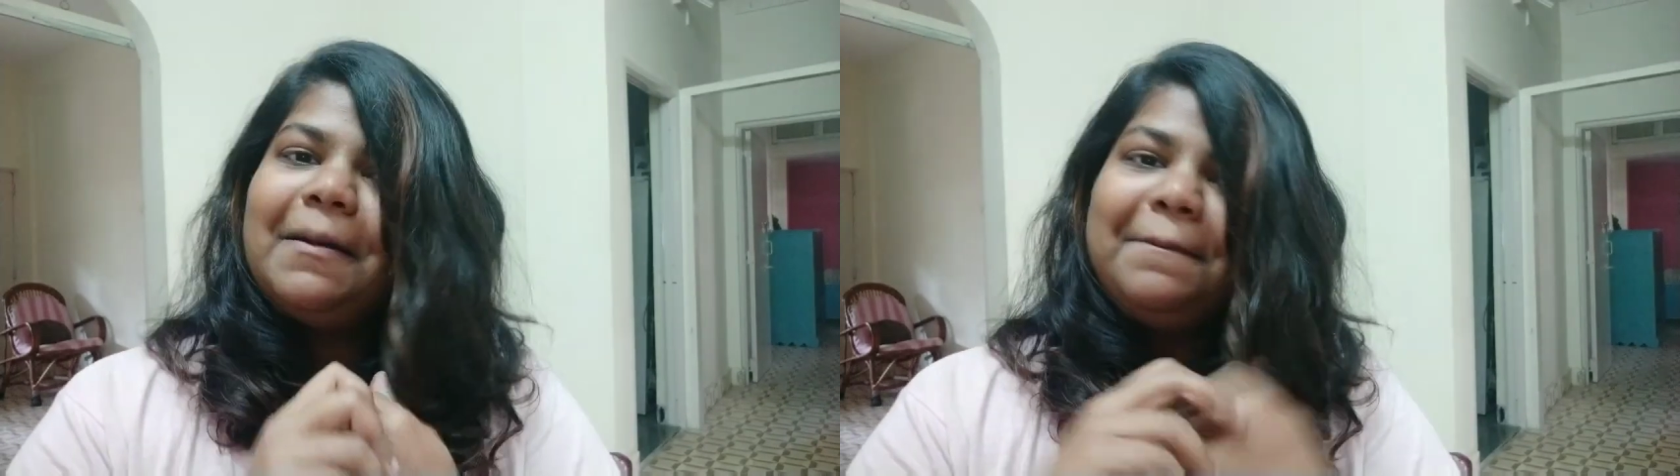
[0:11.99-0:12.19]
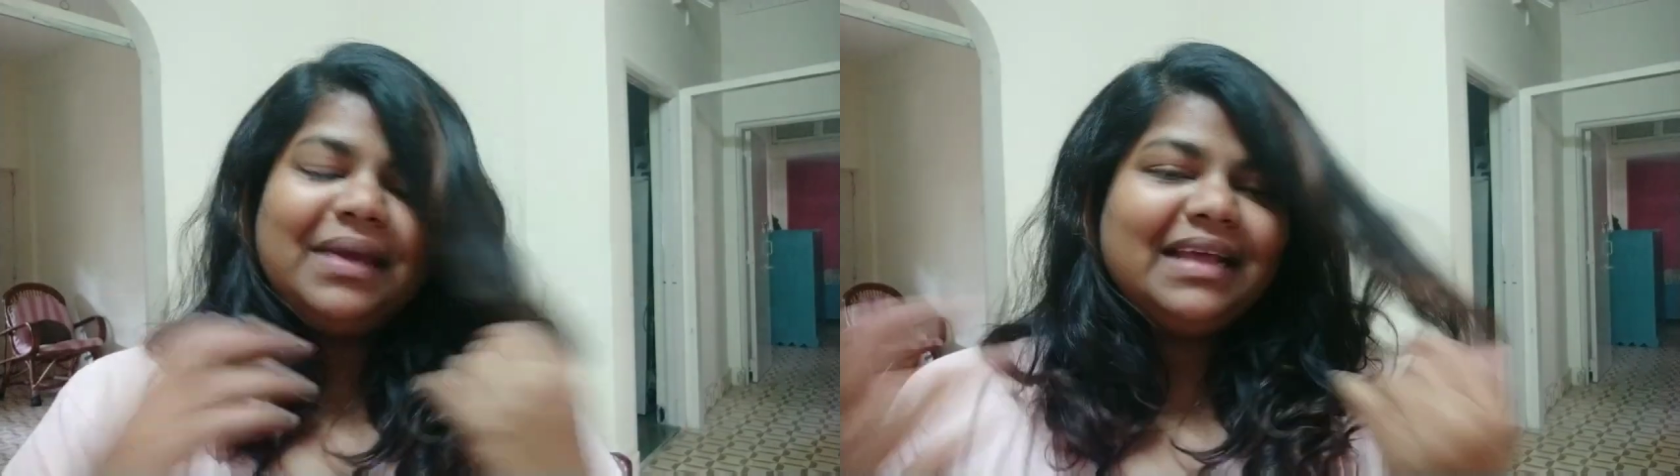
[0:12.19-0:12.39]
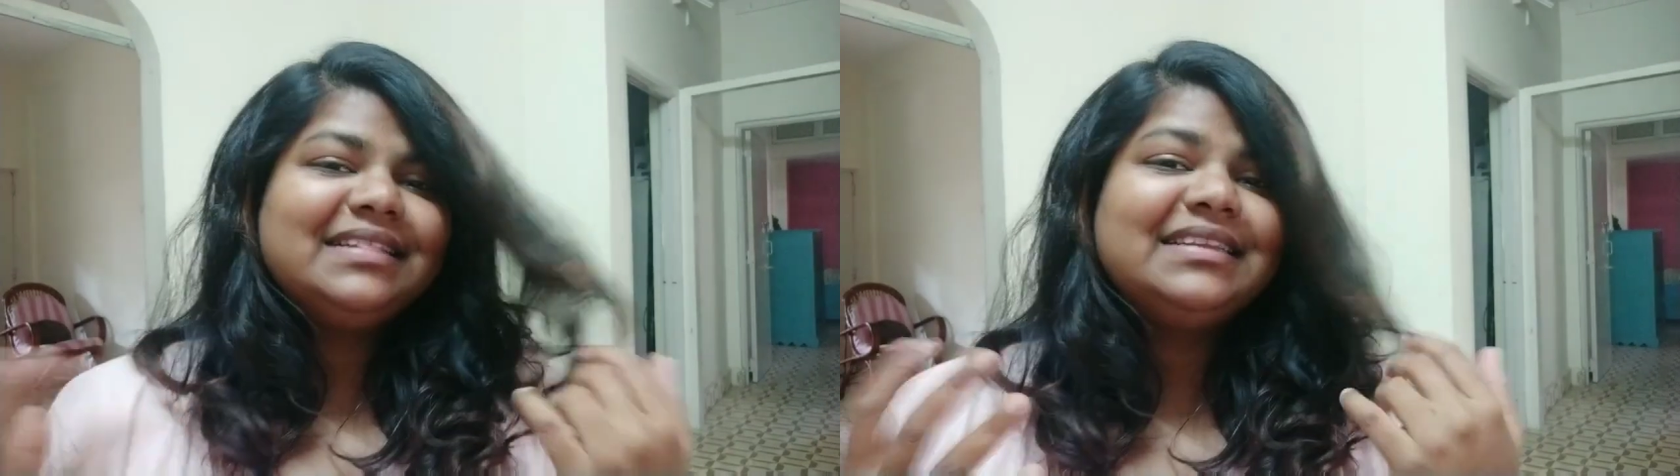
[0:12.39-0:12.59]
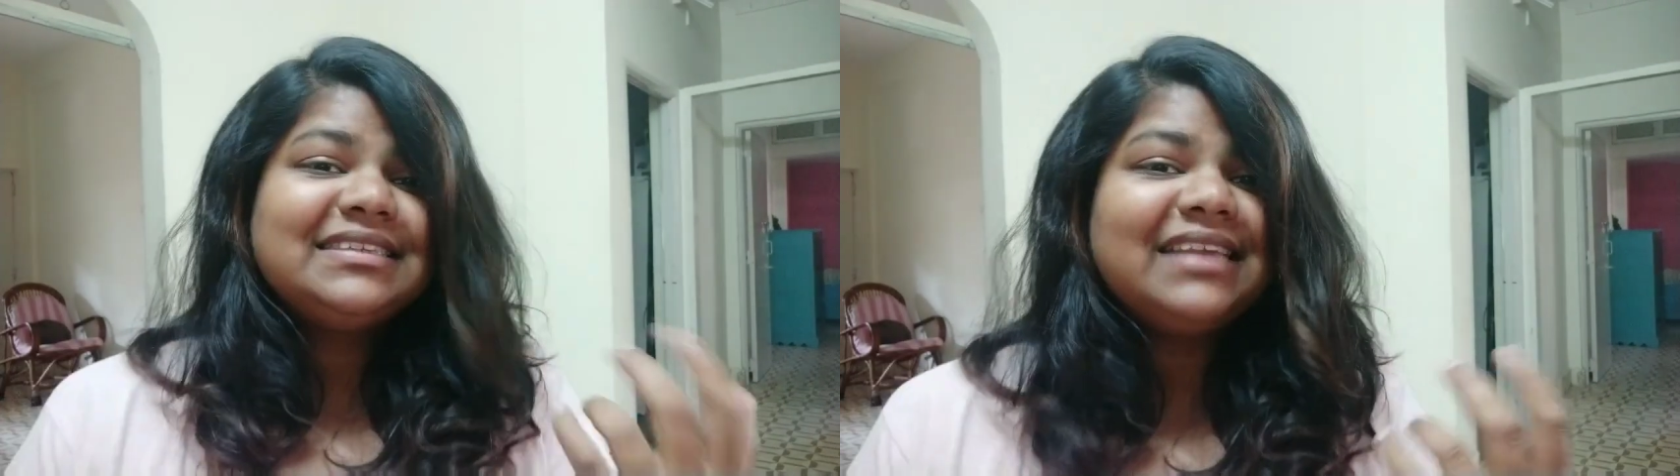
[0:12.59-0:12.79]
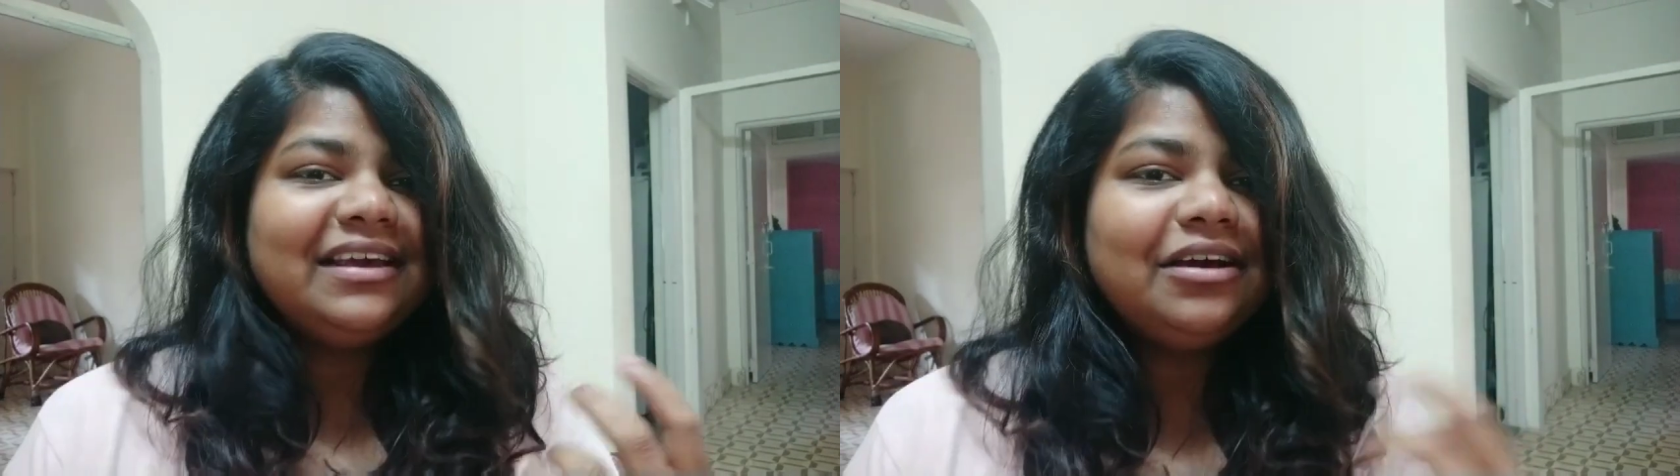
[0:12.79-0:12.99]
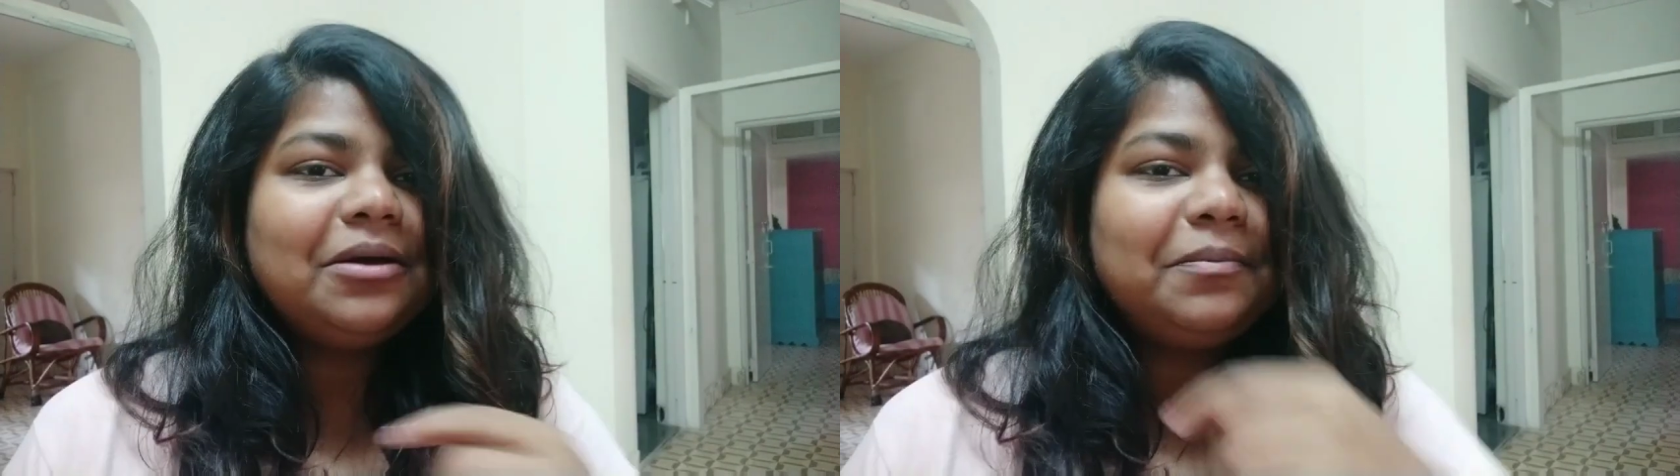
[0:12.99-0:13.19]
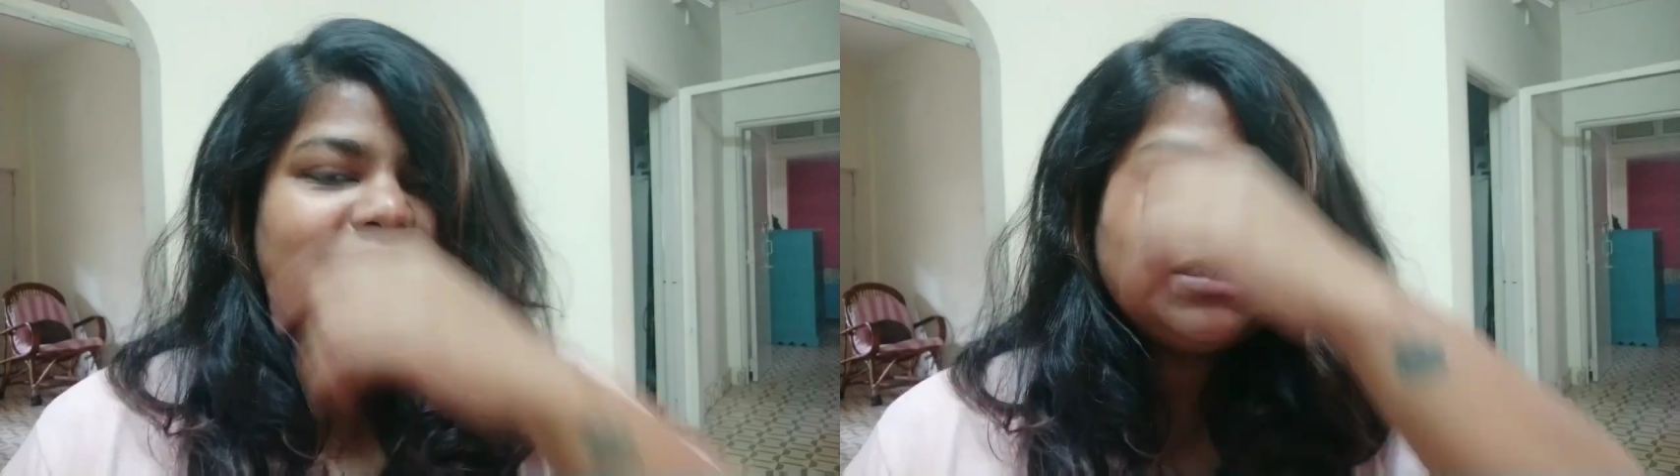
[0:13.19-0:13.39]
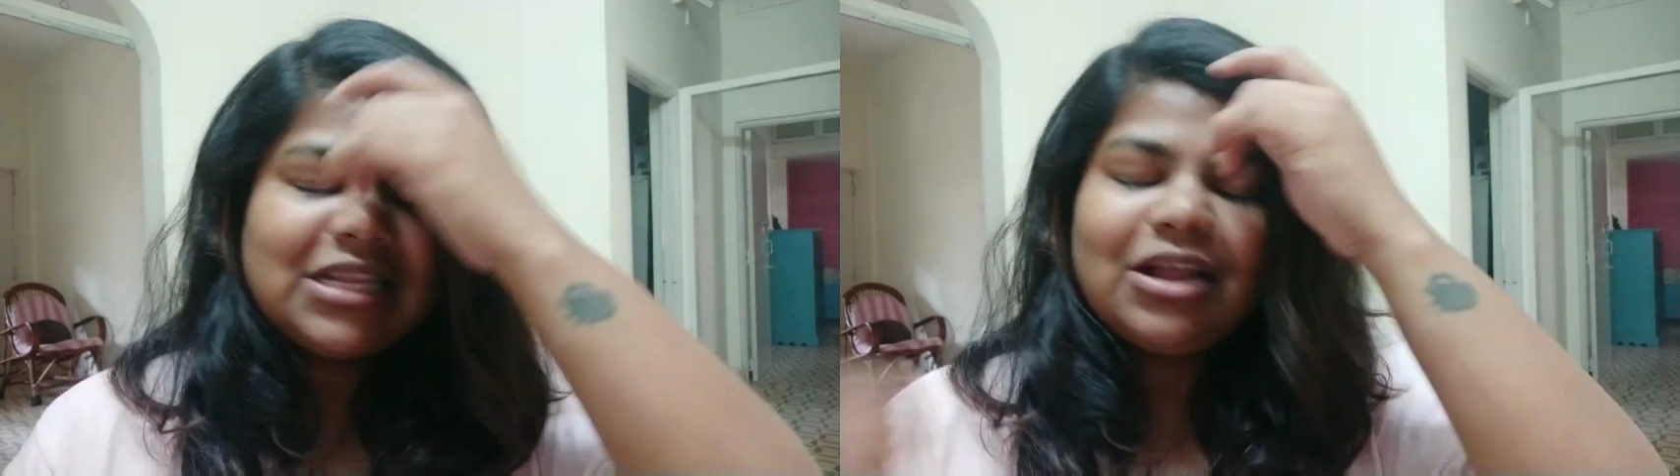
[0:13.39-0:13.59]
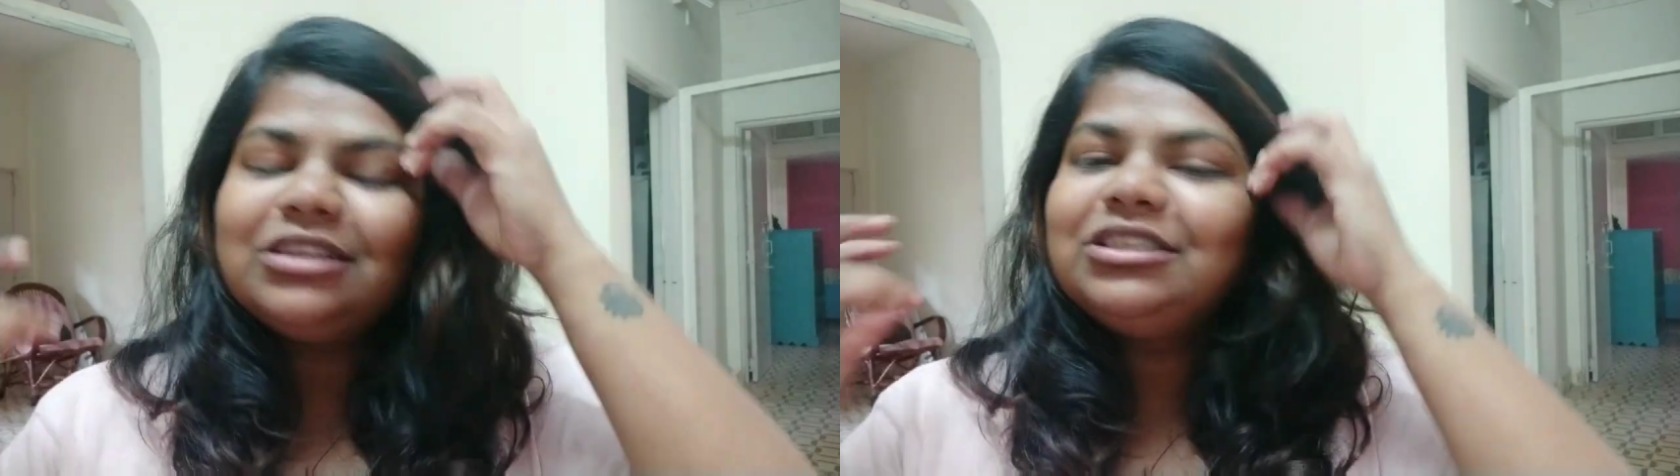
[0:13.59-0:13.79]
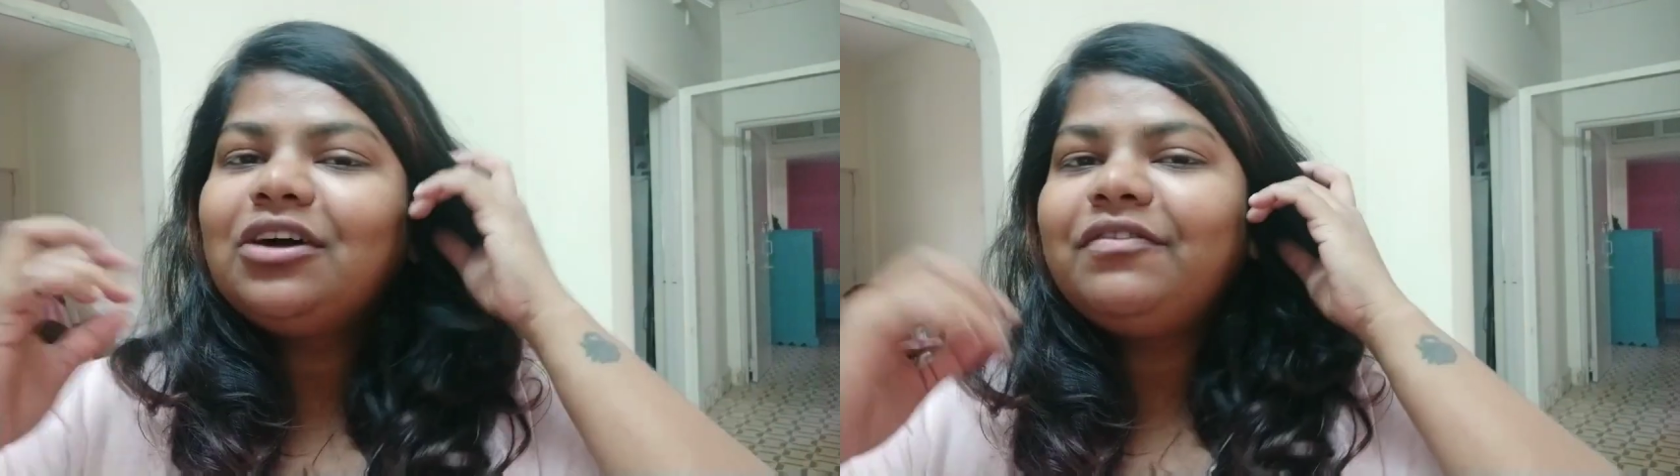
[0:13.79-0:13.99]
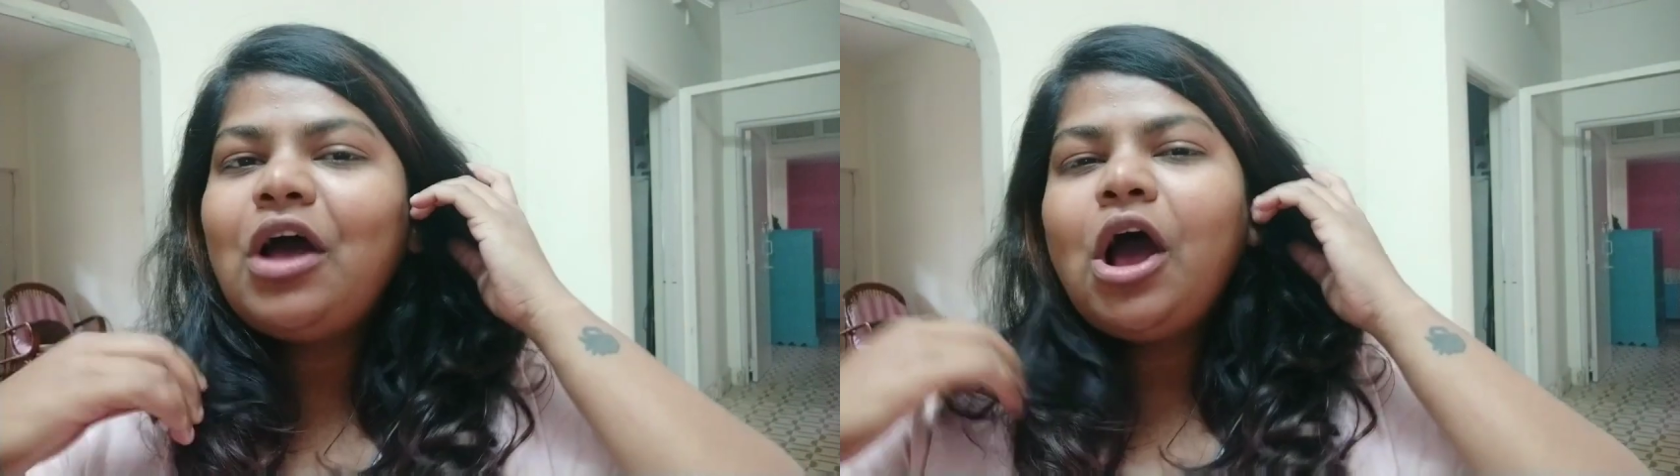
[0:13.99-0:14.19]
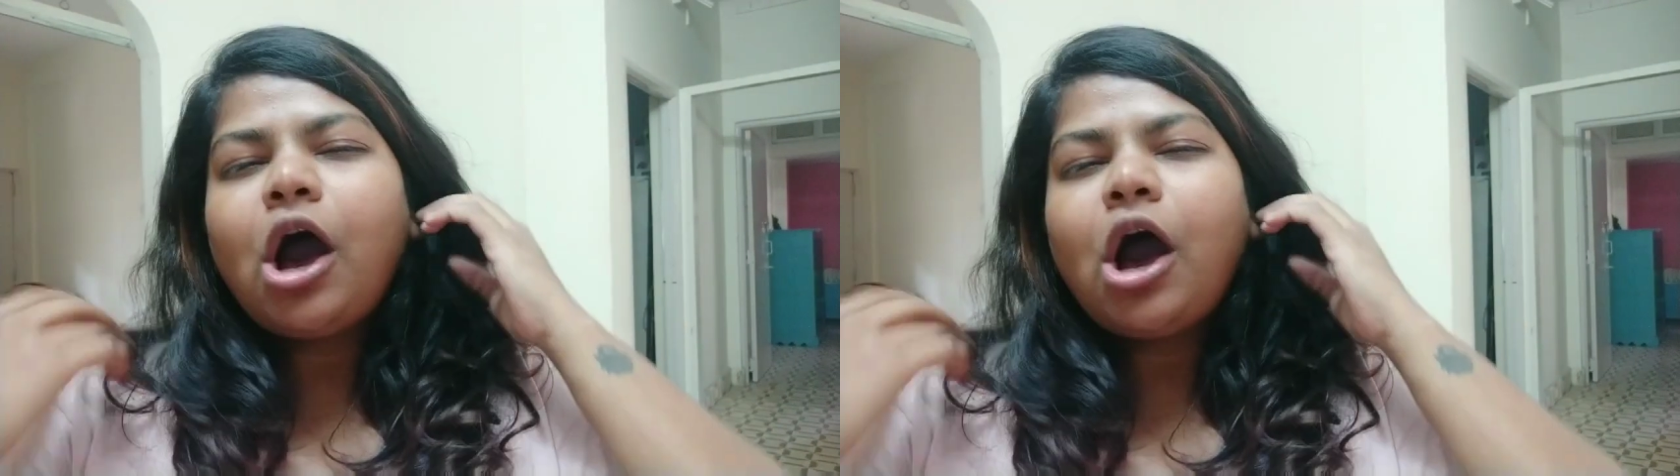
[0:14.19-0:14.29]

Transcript: may this year brings lots of